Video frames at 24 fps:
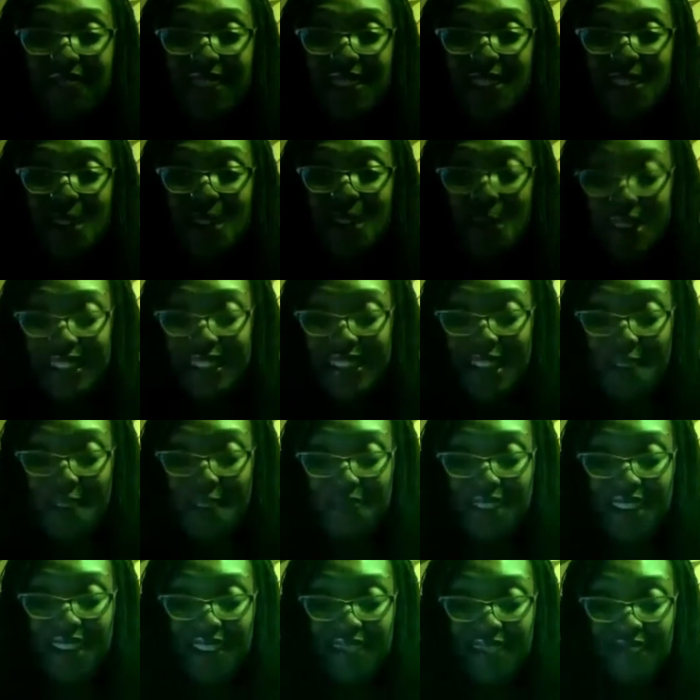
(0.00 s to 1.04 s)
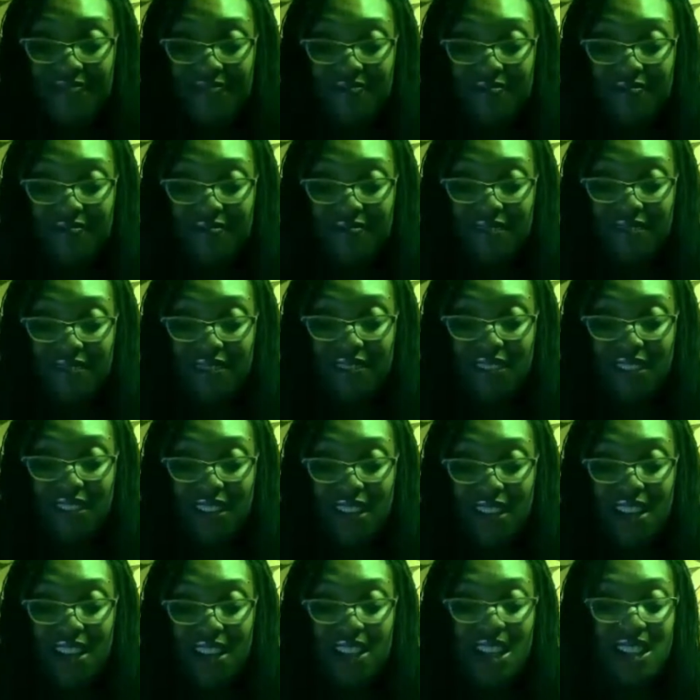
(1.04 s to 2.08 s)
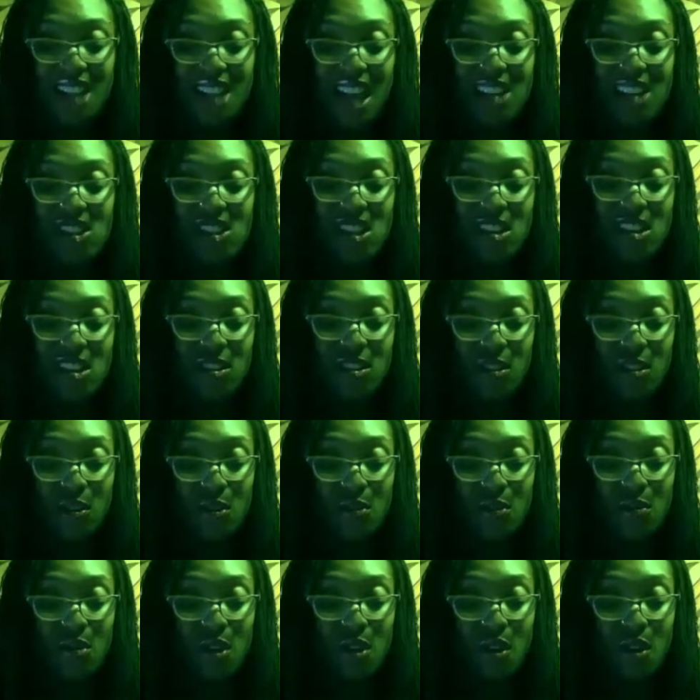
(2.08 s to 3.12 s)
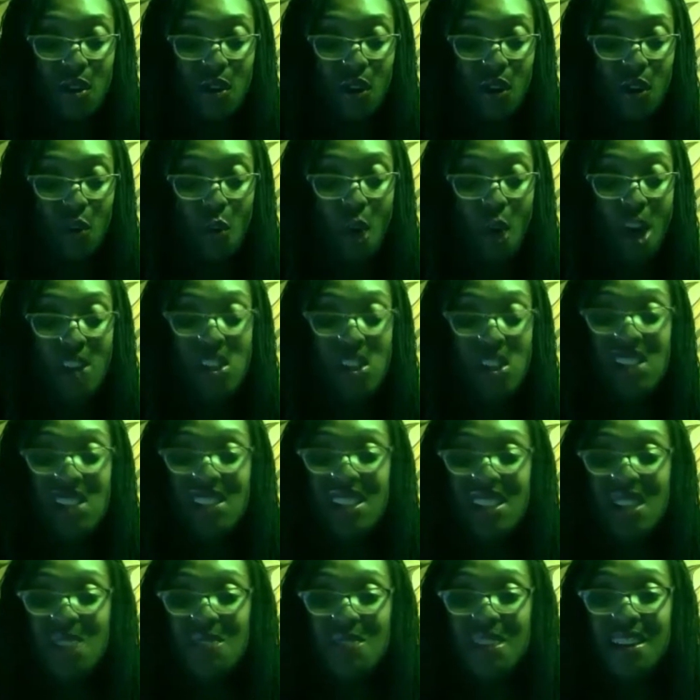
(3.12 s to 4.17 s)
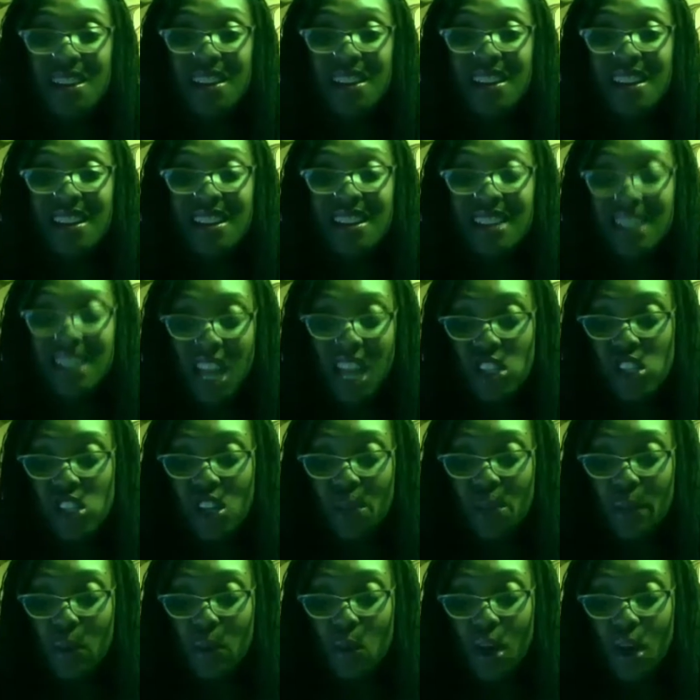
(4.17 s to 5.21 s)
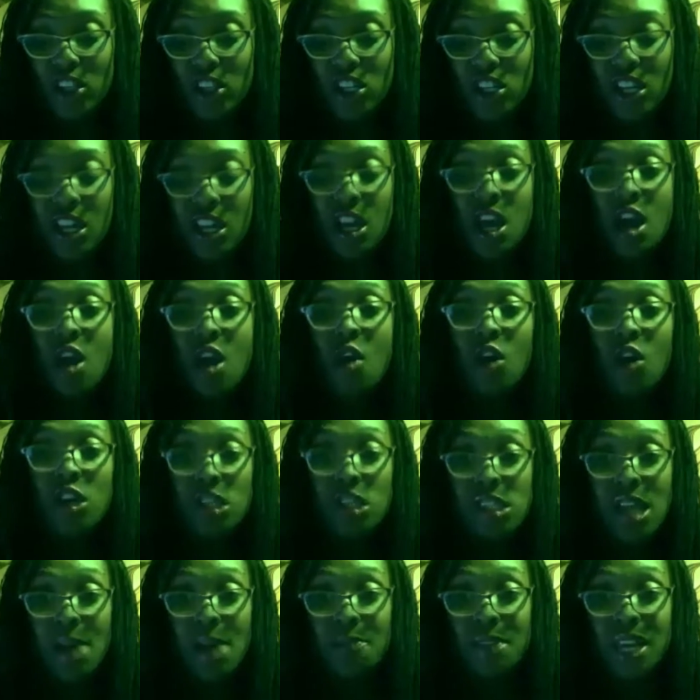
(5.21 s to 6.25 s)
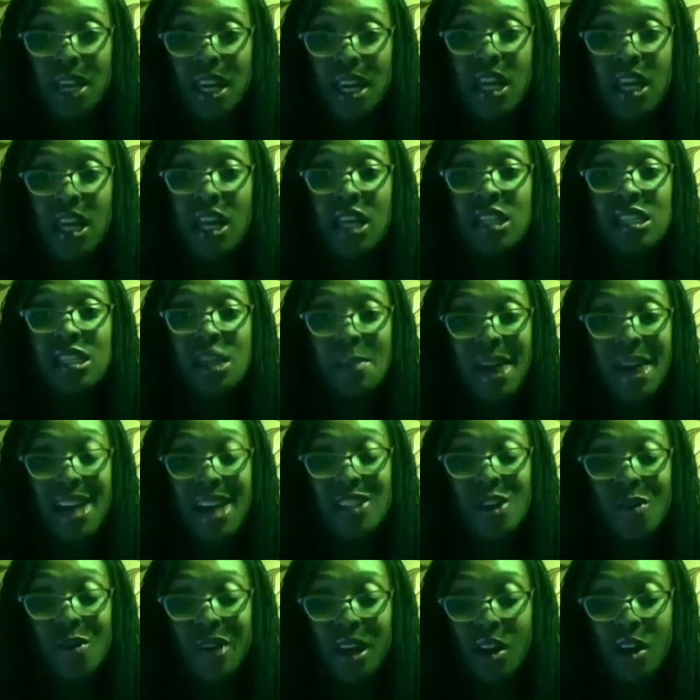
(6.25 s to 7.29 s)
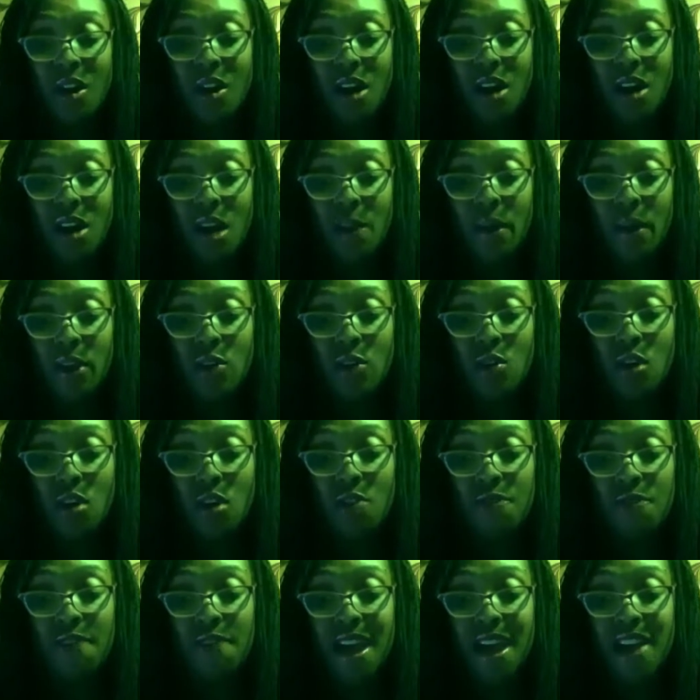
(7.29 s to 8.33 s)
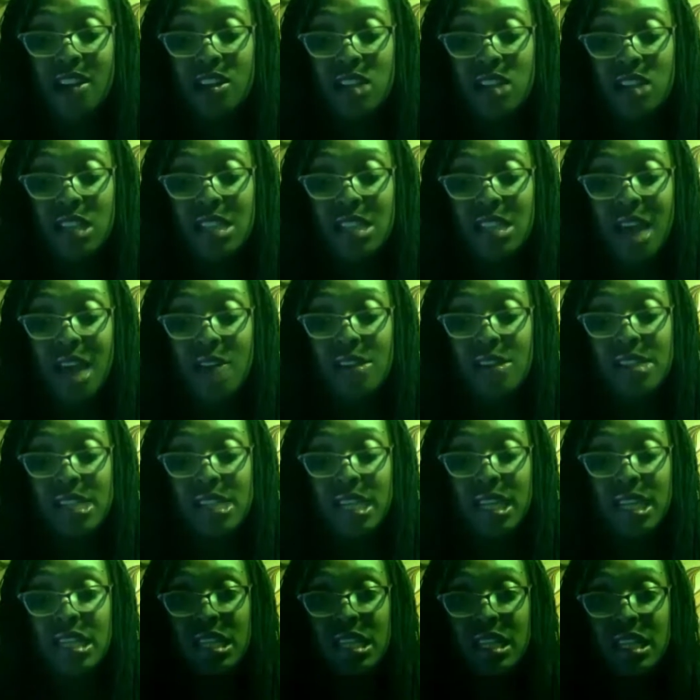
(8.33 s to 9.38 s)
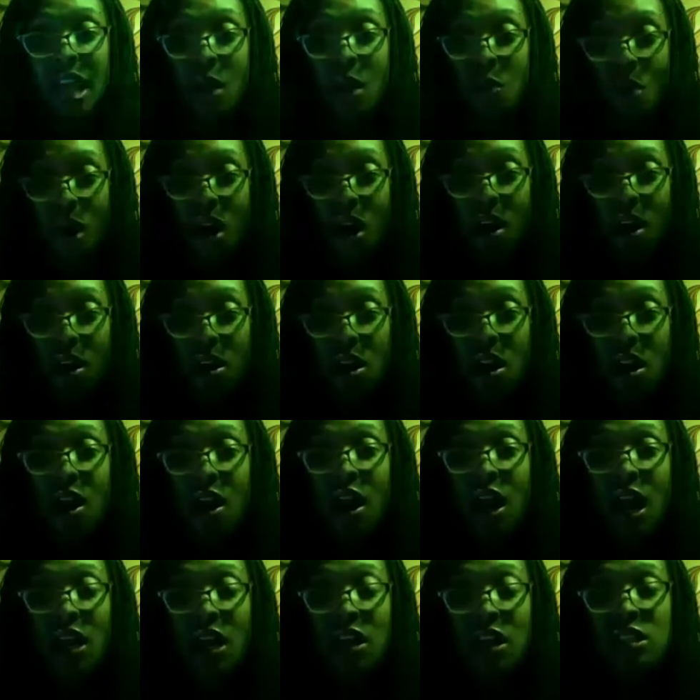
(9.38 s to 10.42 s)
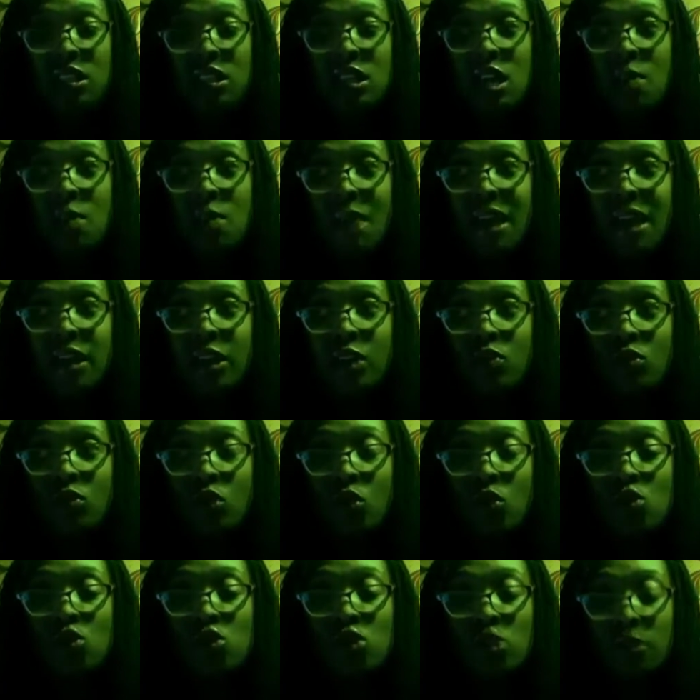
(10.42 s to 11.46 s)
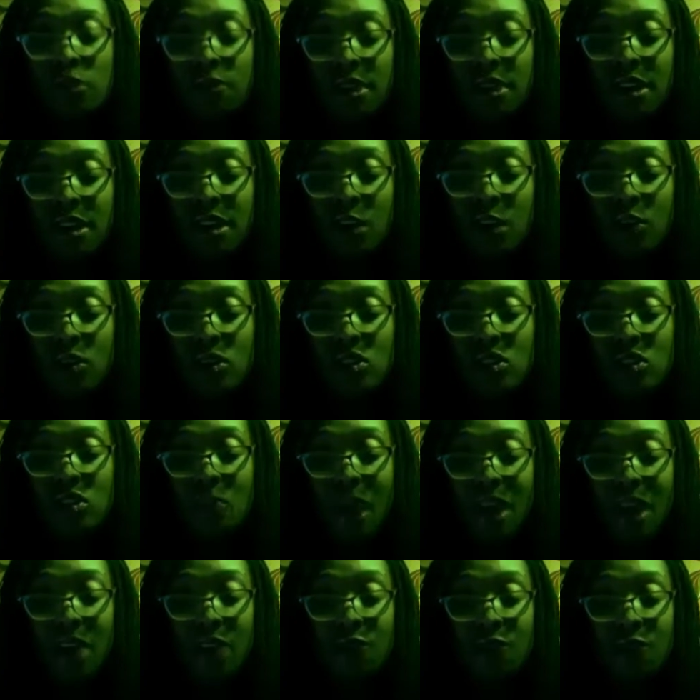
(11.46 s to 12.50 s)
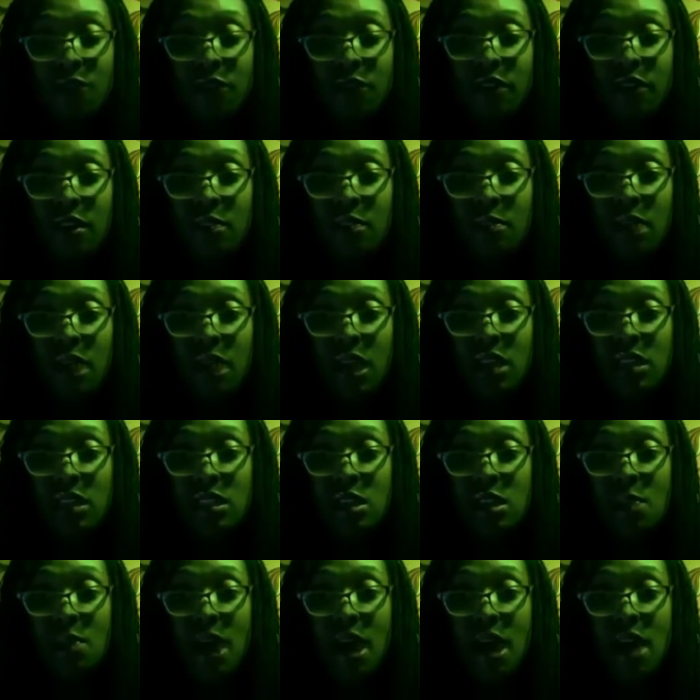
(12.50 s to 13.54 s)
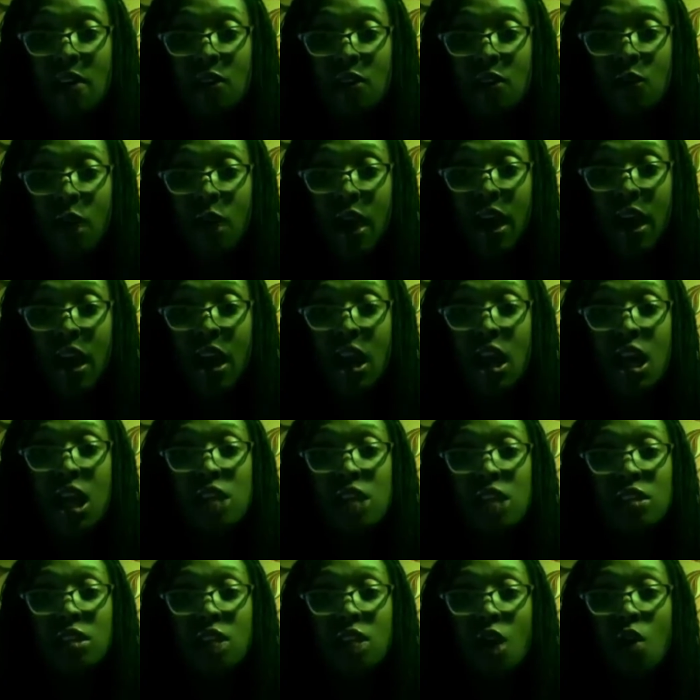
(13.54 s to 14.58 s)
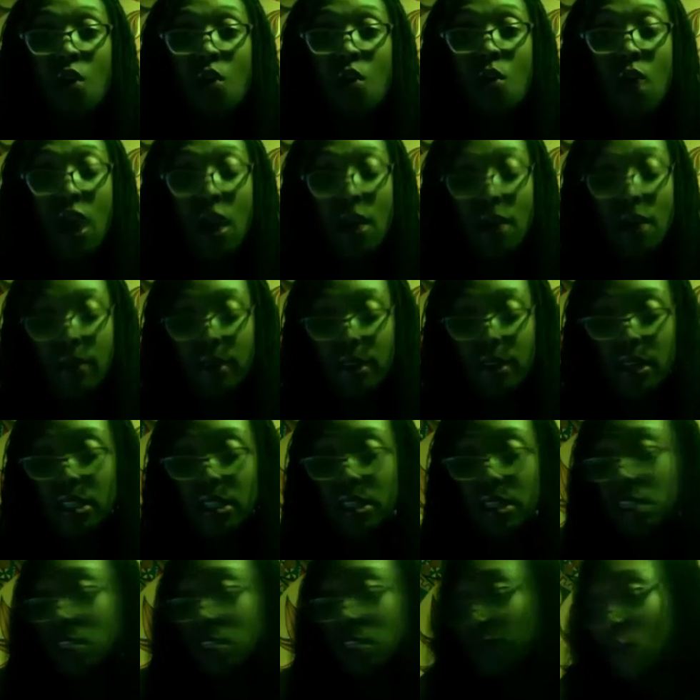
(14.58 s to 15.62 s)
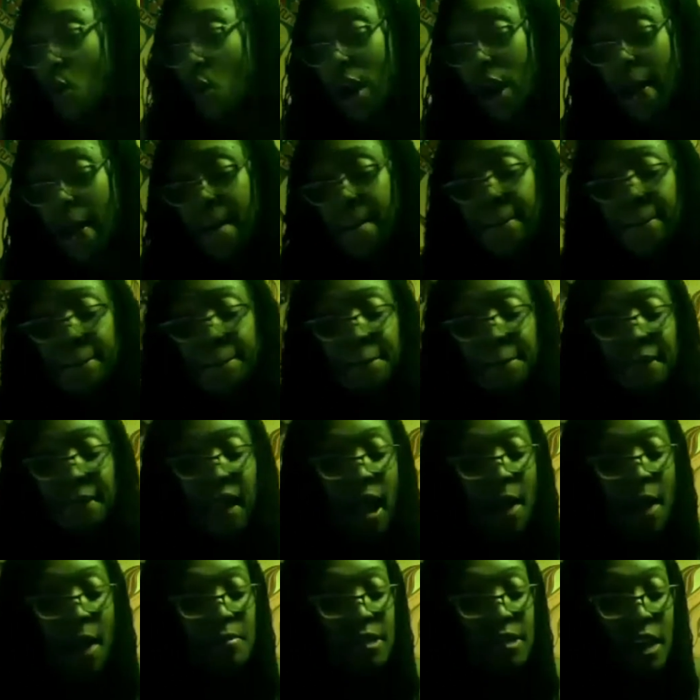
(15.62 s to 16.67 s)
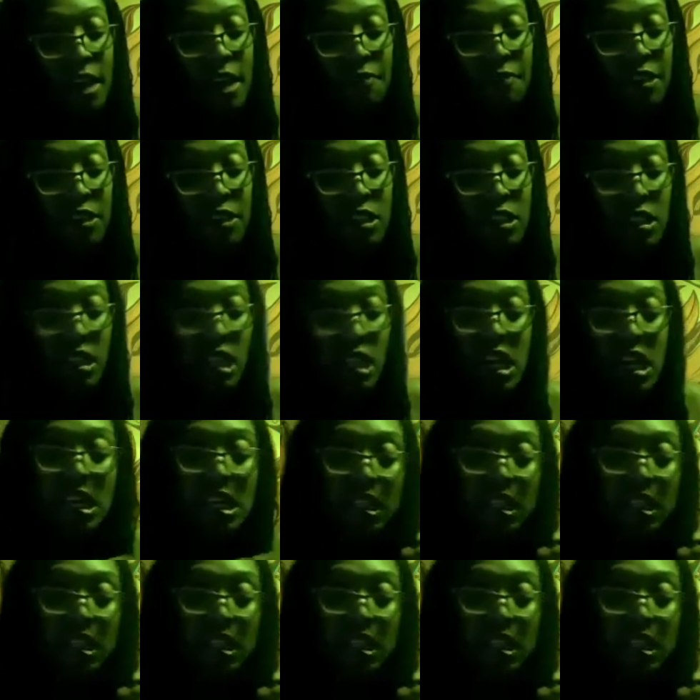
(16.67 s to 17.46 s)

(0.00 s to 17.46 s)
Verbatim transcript: doing something that they shouldn't do, watching something that they shouldn't be watching, or something, somebody's gonna get caught up and you're gonna find just how sleazy they were, and it's gonna make you lose your fucking respect for them in some mm-hmm. kind of way. So, whoever this is for, I'm definitely just getting a